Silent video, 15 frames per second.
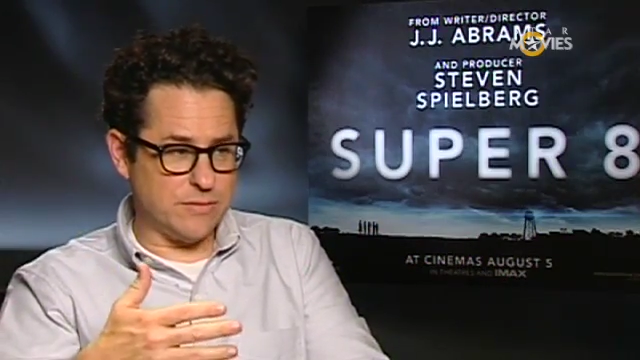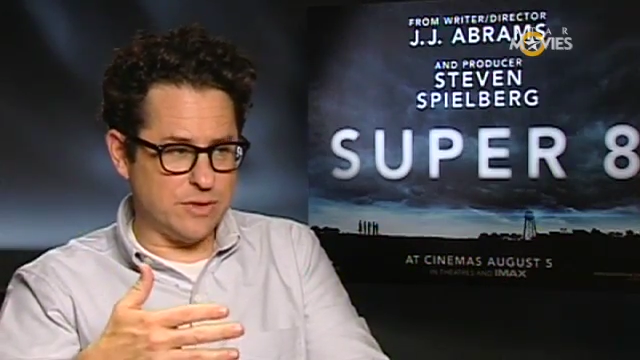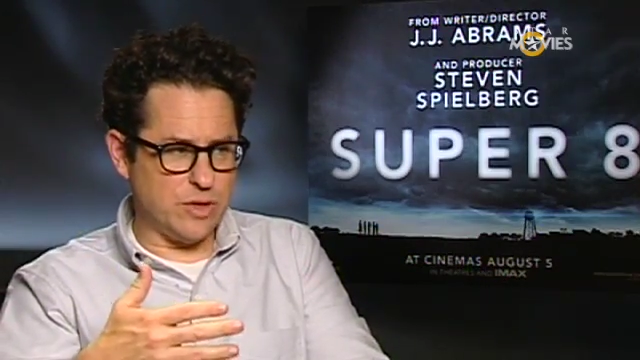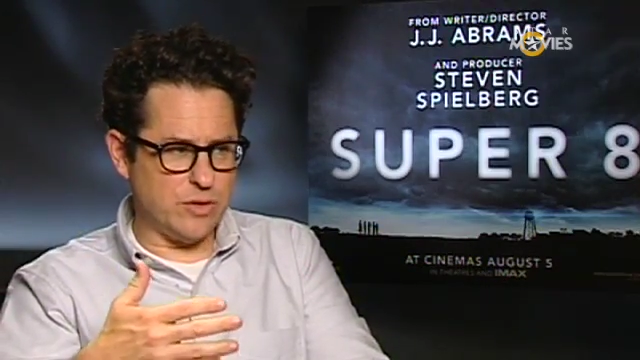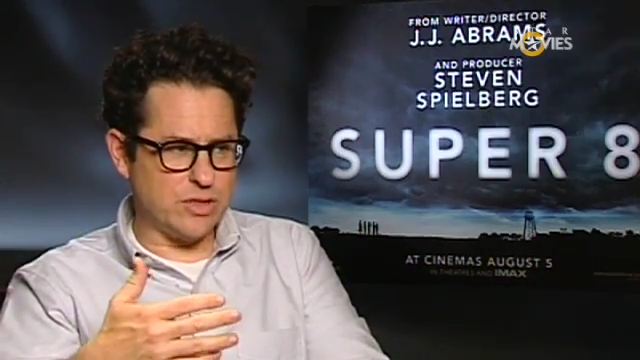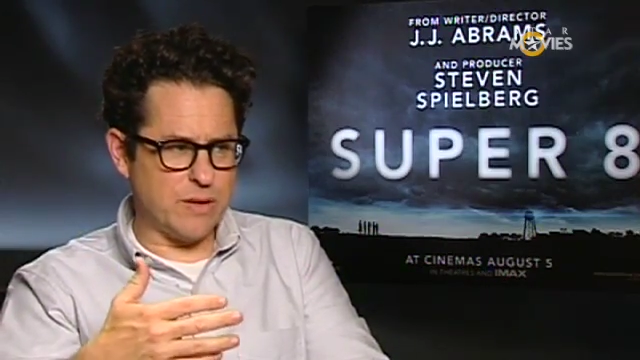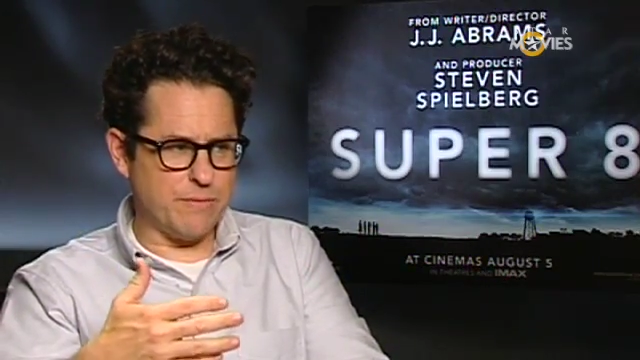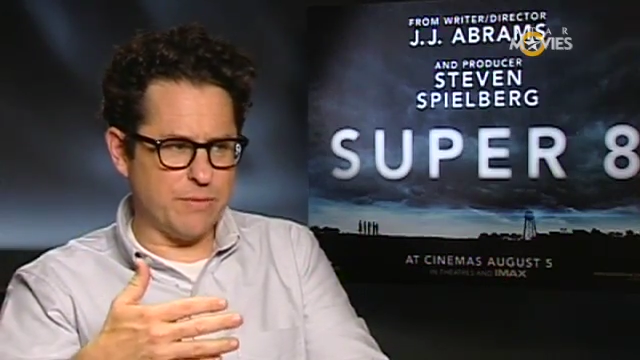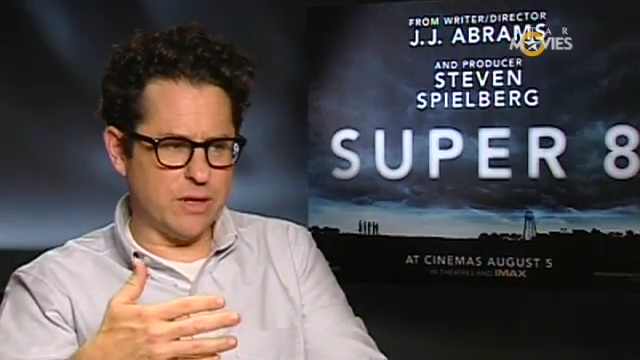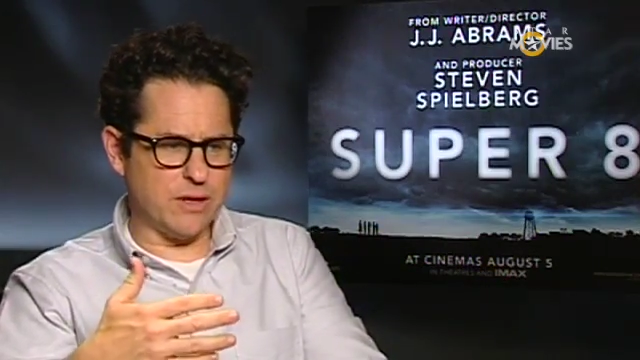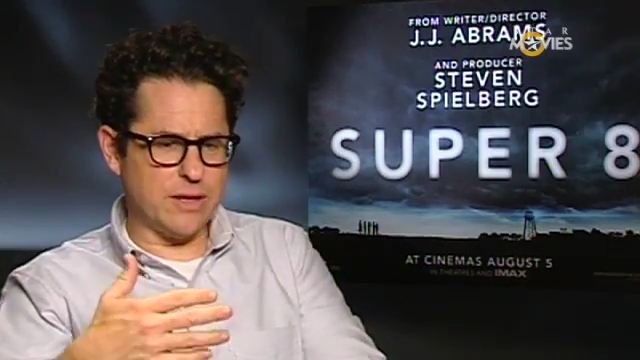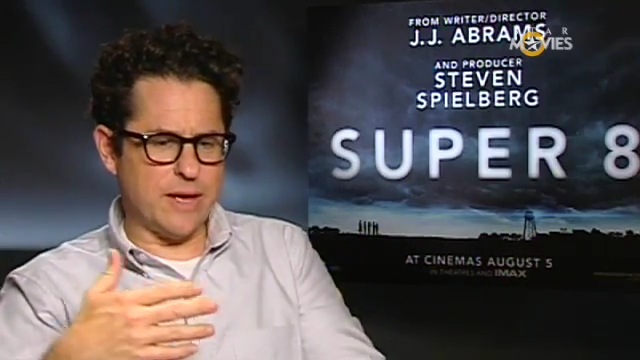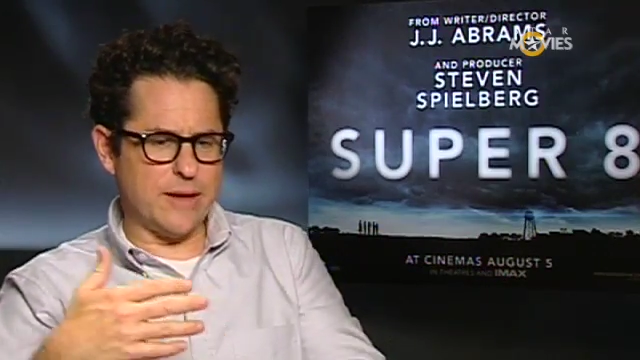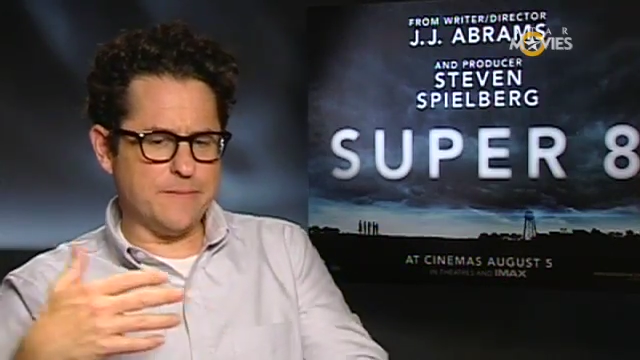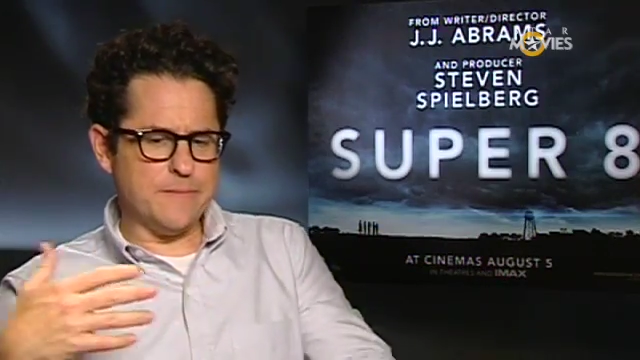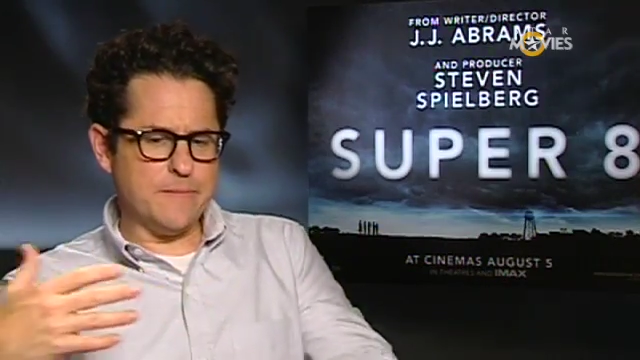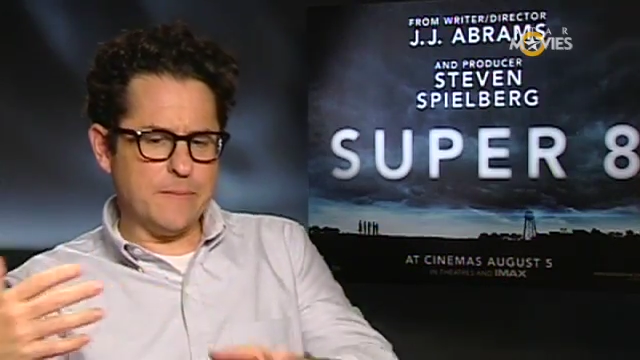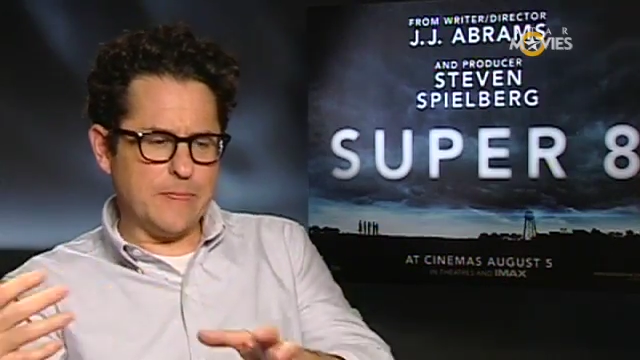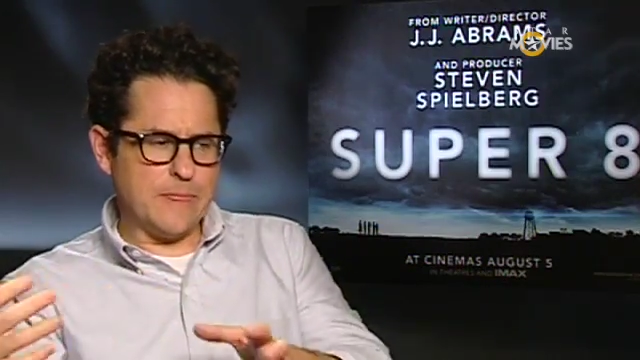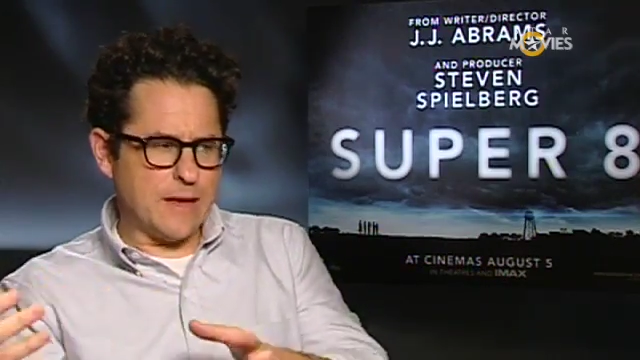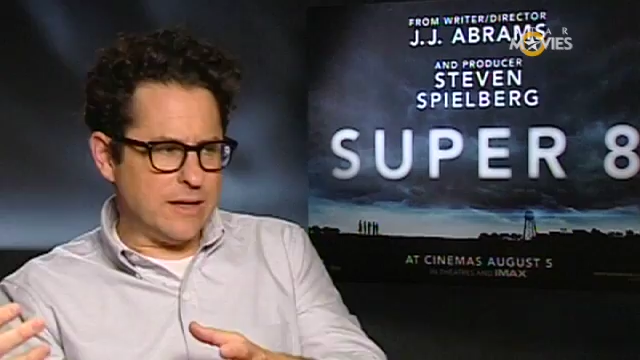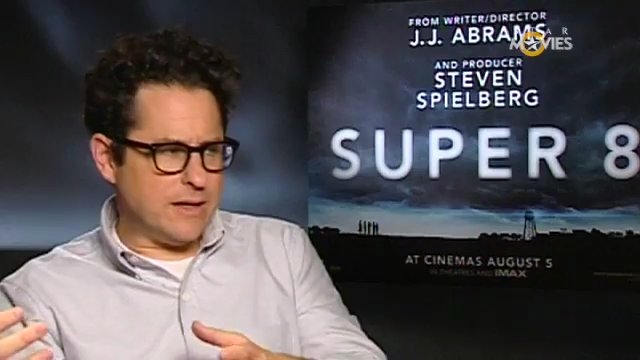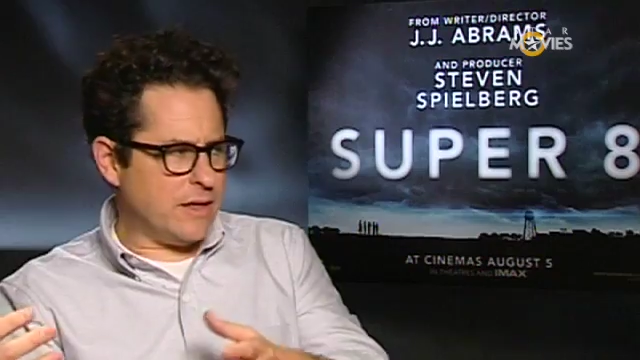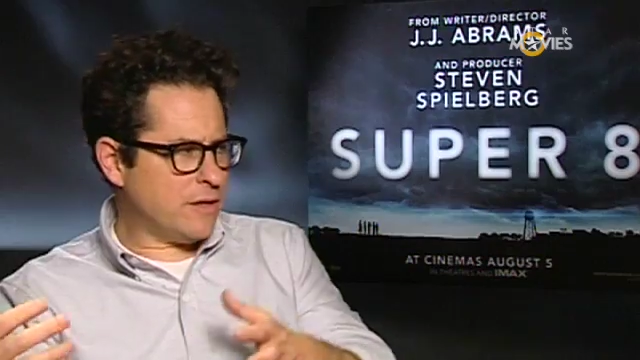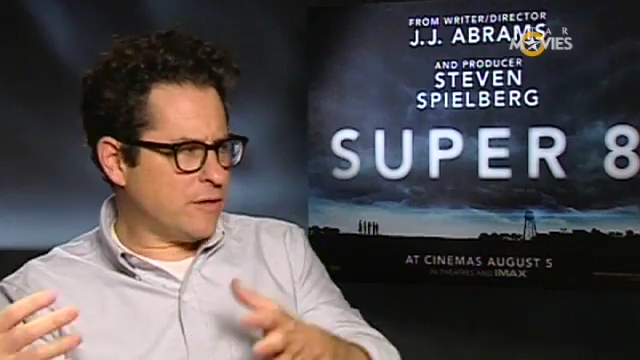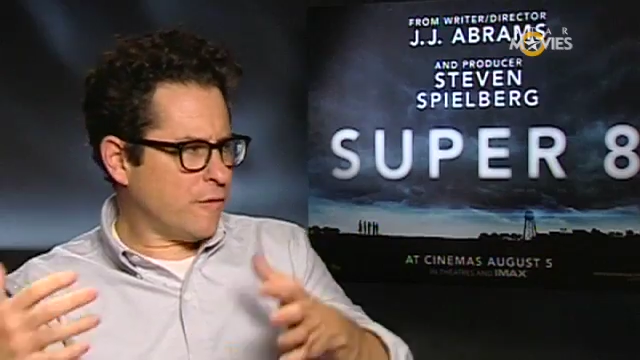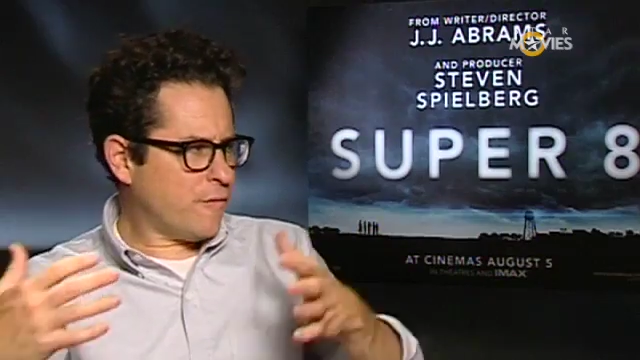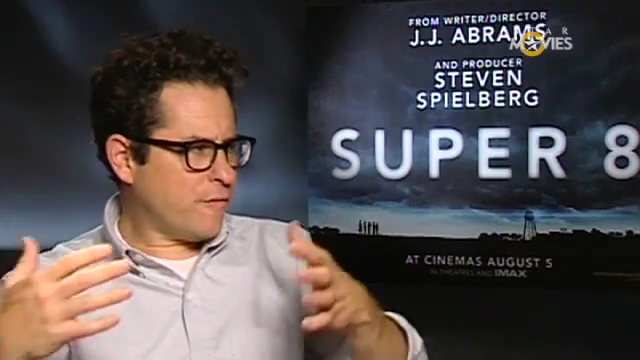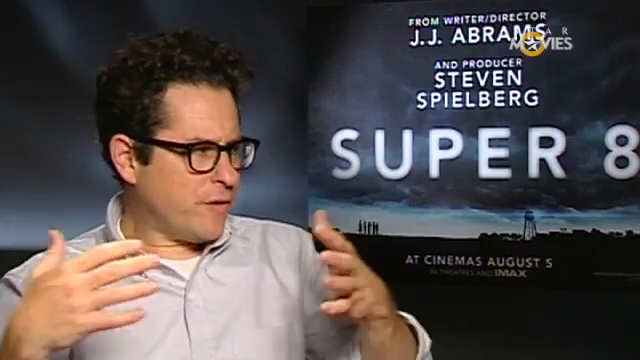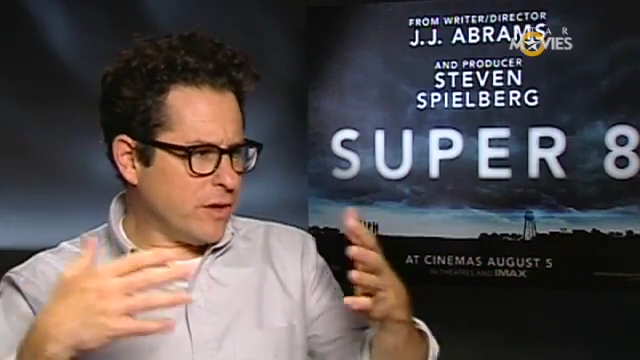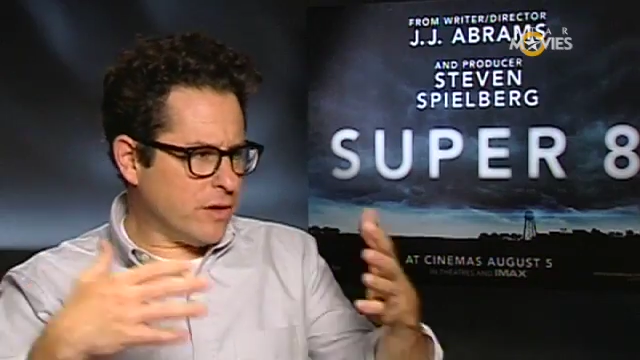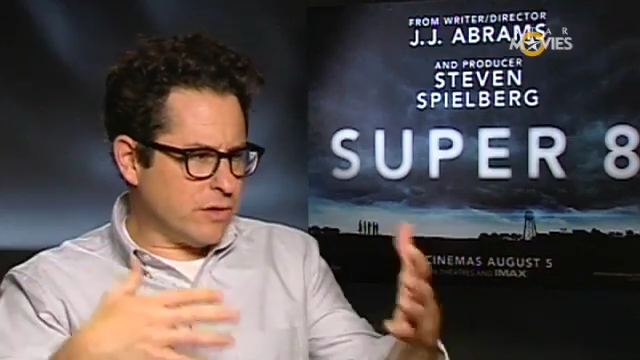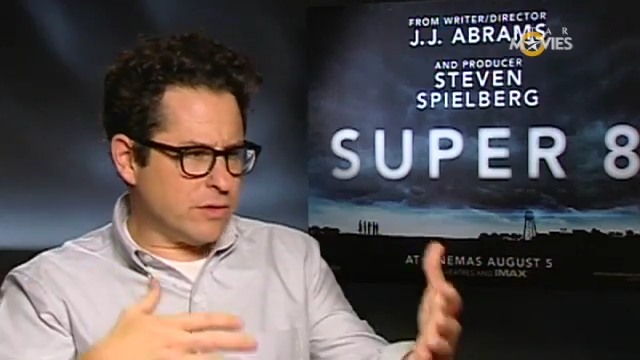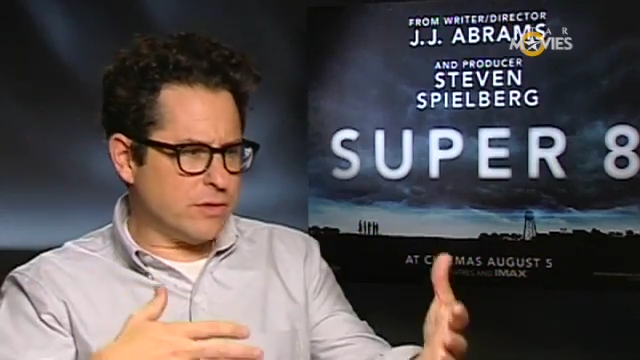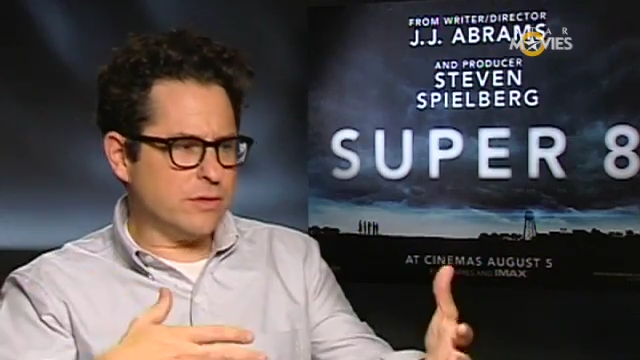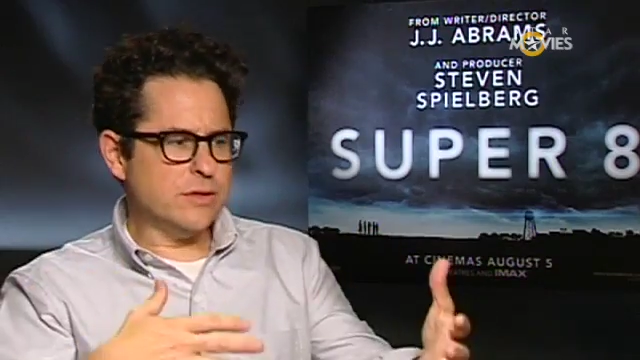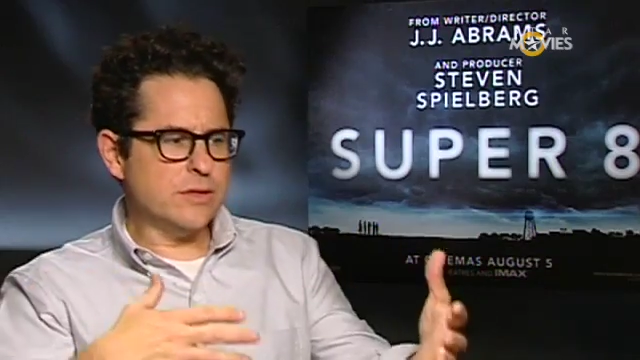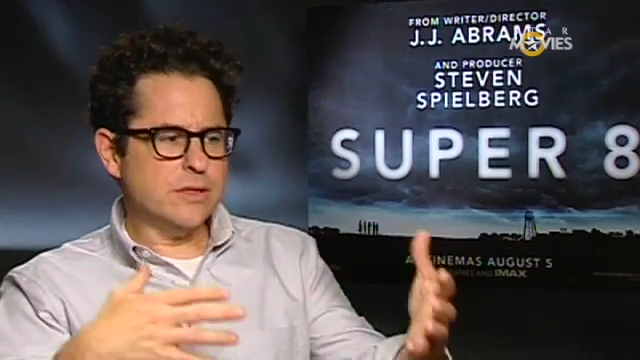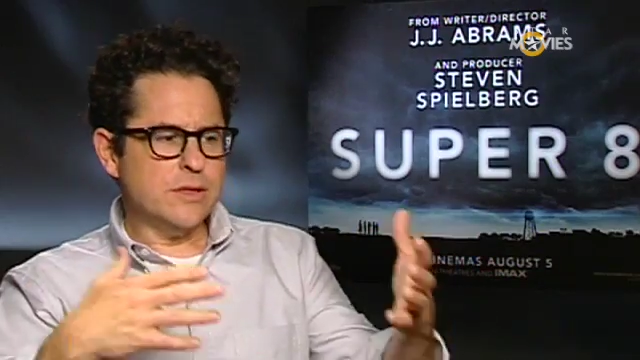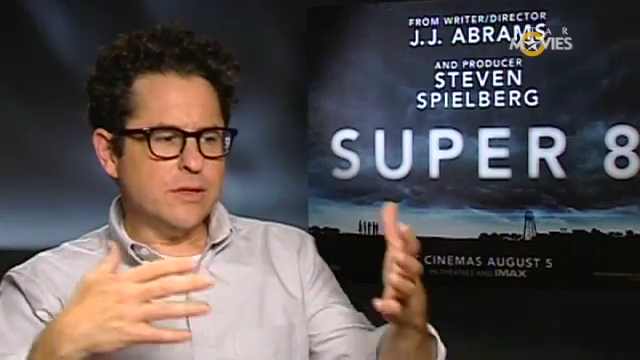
do something that needed to feel